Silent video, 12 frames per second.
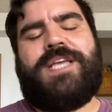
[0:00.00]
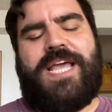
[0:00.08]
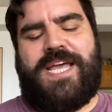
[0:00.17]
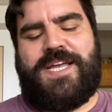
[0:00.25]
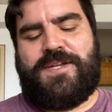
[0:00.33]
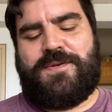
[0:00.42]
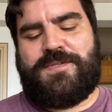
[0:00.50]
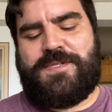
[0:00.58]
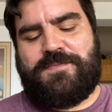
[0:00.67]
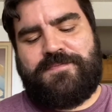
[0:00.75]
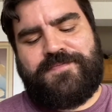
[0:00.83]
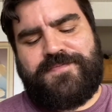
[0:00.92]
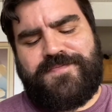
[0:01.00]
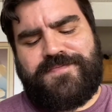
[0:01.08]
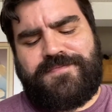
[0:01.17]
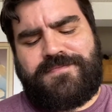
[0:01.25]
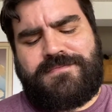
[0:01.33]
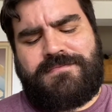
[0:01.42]
And
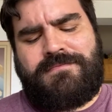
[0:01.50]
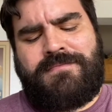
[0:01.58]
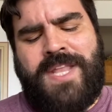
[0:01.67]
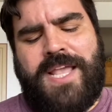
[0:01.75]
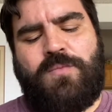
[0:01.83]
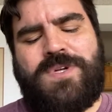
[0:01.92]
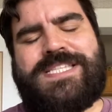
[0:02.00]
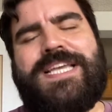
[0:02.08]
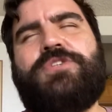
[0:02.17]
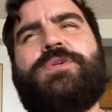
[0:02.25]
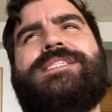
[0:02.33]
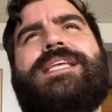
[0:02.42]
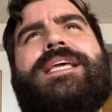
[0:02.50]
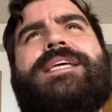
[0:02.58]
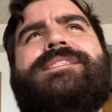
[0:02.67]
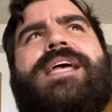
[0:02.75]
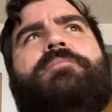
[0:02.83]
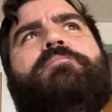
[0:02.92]
what's interesting is
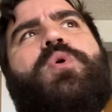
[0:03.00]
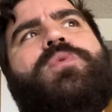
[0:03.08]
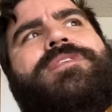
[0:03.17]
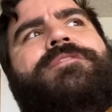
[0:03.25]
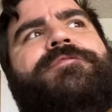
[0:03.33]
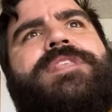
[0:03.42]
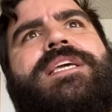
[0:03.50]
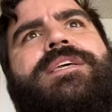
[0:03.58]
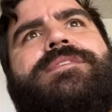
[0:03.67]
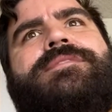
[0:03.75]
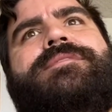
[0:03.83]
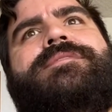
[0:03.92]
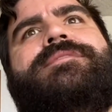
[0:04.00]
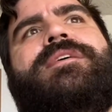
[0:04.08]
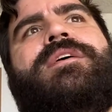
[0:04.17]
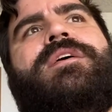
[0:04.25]
that both of these